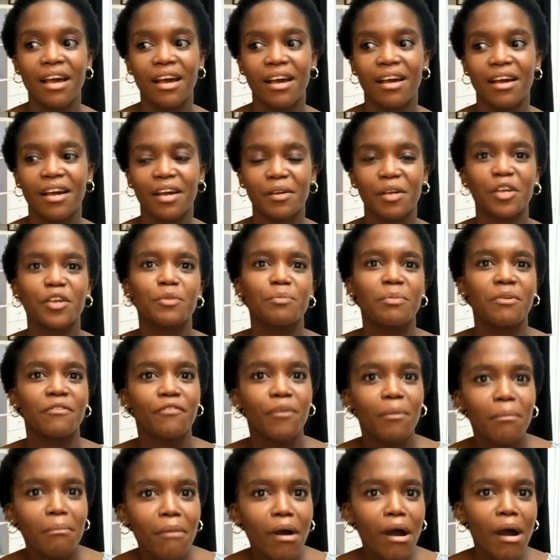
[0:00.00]
uh, could be
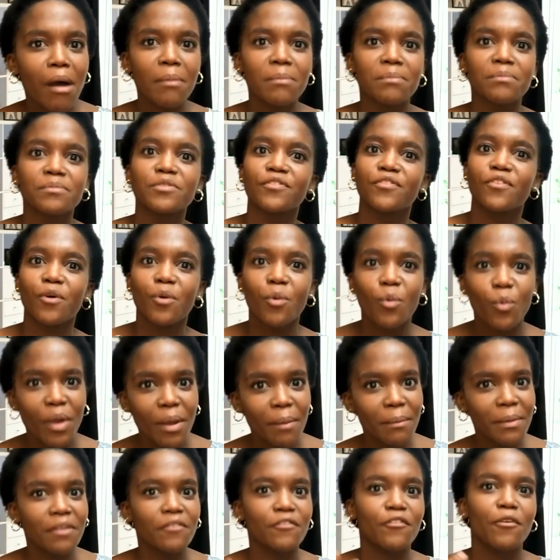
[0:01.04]
for moms, for
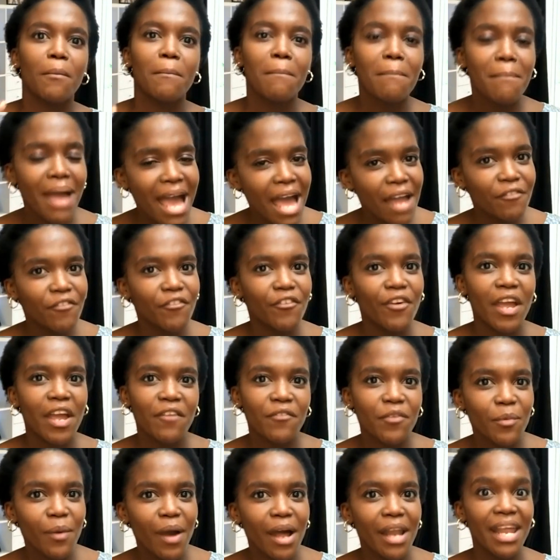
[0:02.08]
women, for men, for
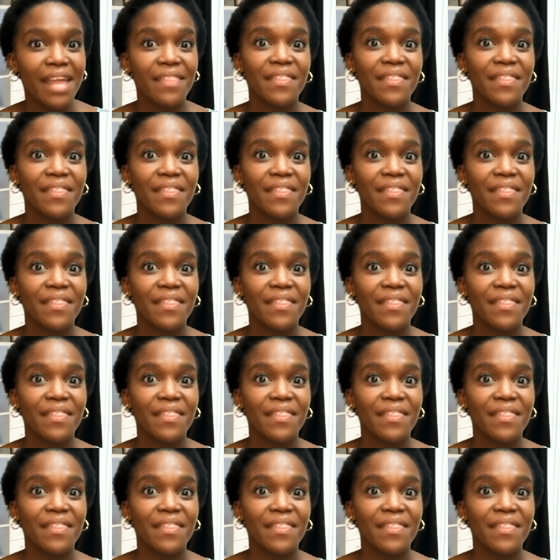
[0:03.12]
everyone.